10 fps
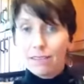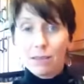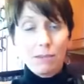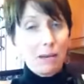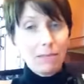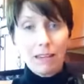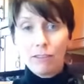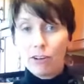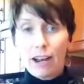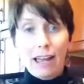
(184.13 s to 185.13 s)
sometimes
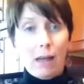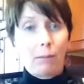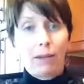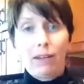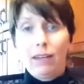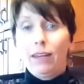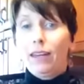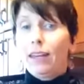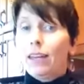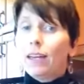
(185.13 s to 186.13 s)
have crap.
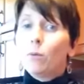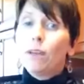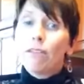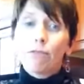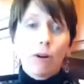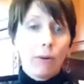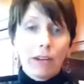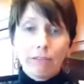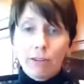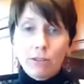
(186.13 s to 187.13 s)
We throw
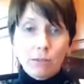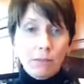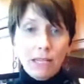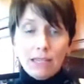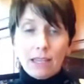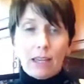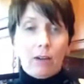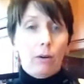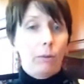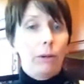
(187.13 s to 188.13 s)
in a frozen pizza
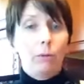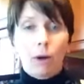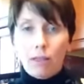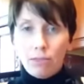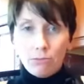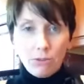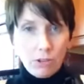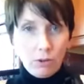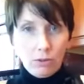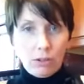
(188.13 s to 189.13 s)
or we run through the
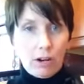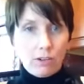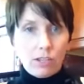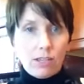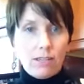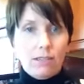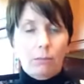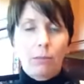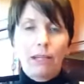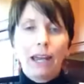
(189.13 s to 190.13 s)
Golden Arches.
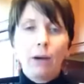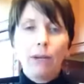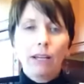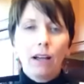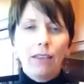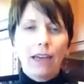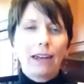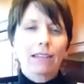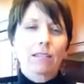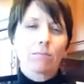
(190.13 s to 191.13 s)
But now we call that
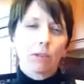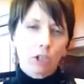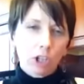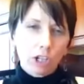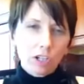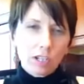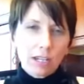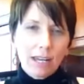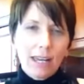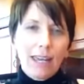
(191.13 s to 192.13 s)
a splurge.
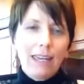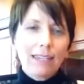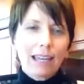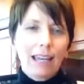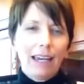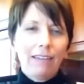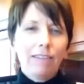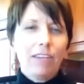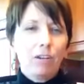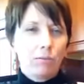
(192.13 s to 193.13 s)
It's kind
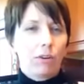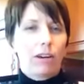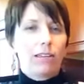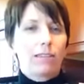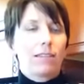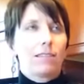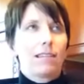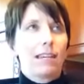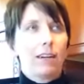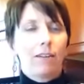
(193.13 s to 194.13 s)
of humorous
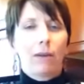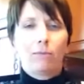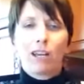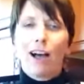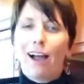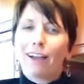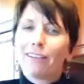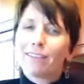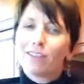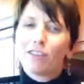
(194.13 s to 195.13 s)
to hear them talk
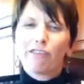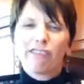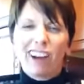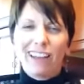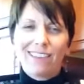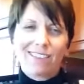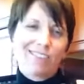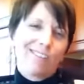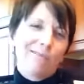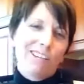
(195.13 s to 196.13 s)
to their friends or
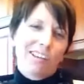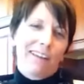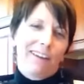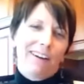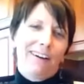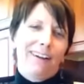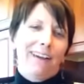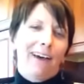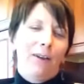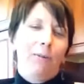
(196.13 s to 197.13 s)
to each other
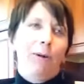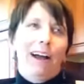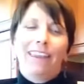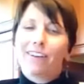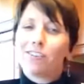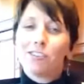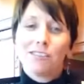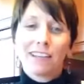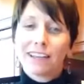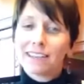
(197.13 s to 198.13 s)
on why they're
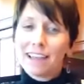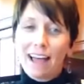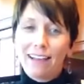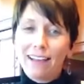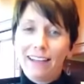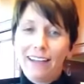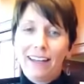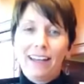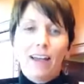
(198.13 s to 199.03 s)
choosing a salad